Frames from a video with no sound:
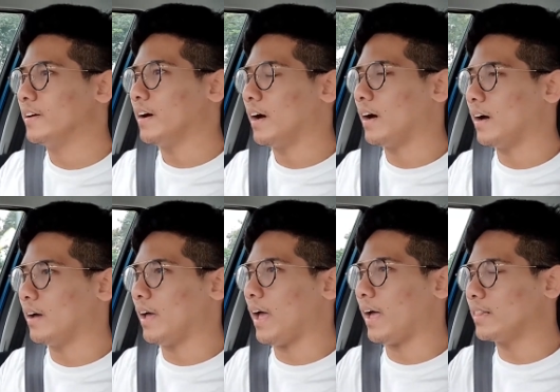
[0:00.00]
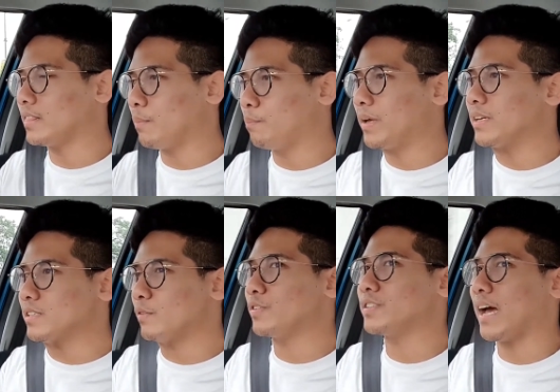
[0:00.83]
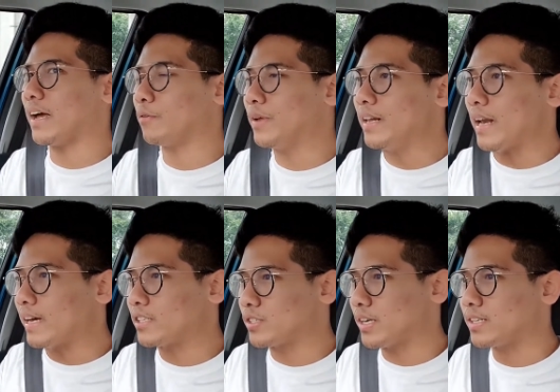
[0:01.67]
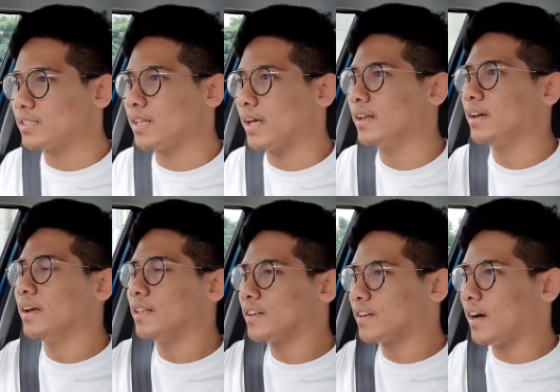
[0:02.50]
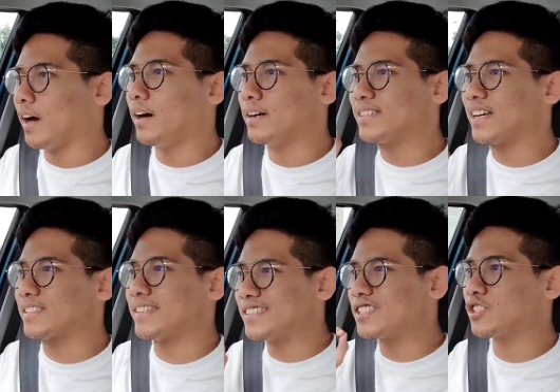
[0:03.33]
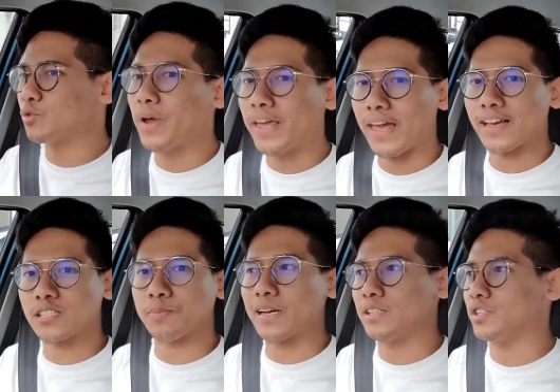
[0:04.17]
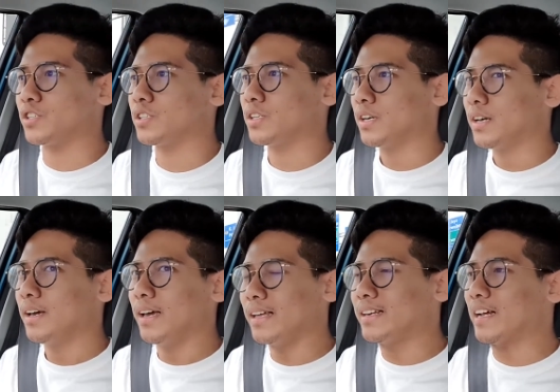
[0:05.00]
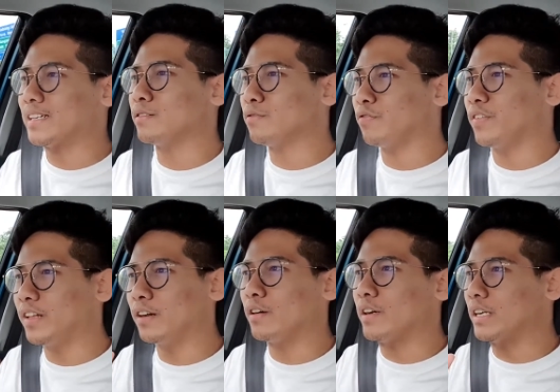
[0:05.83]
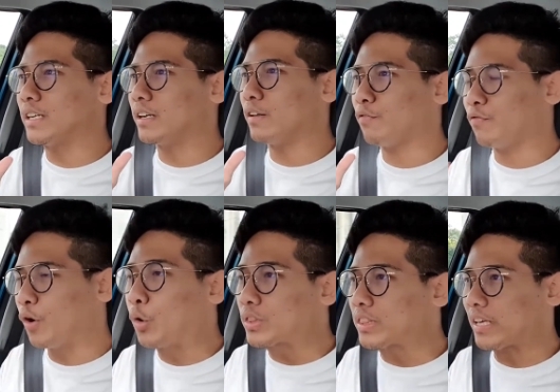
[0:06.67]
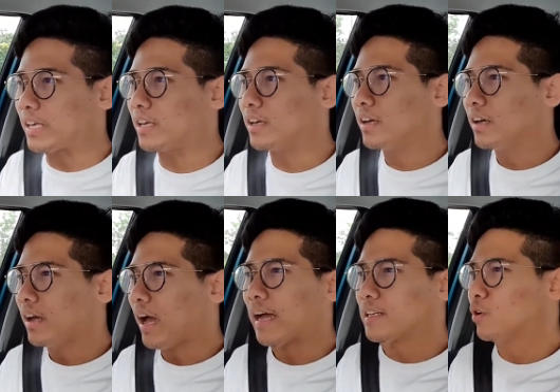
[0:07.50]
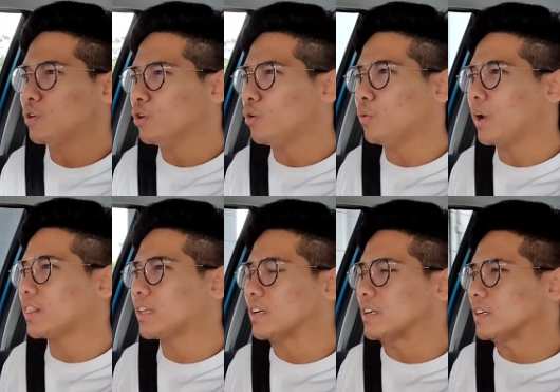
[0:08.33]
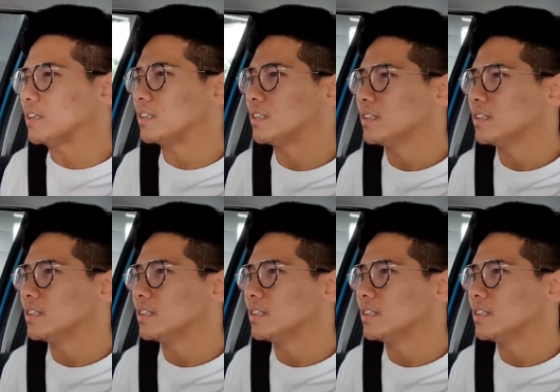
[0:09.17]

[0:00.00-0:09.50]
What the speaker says: And the biggest difference that I realized is that the car doesn't sway as much. It doesn't feel floaty. I don't know whether